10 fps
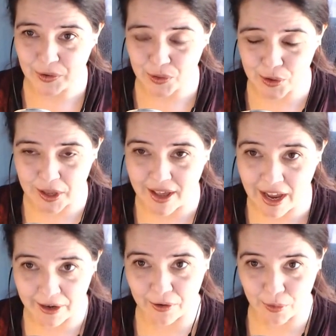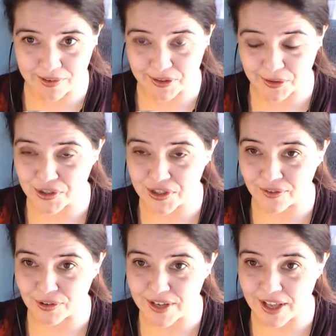the higher the resolution of
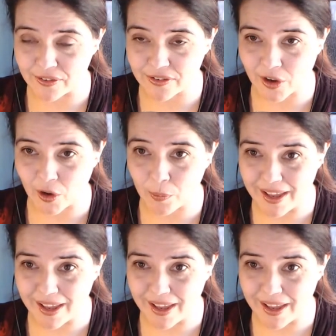your telescope.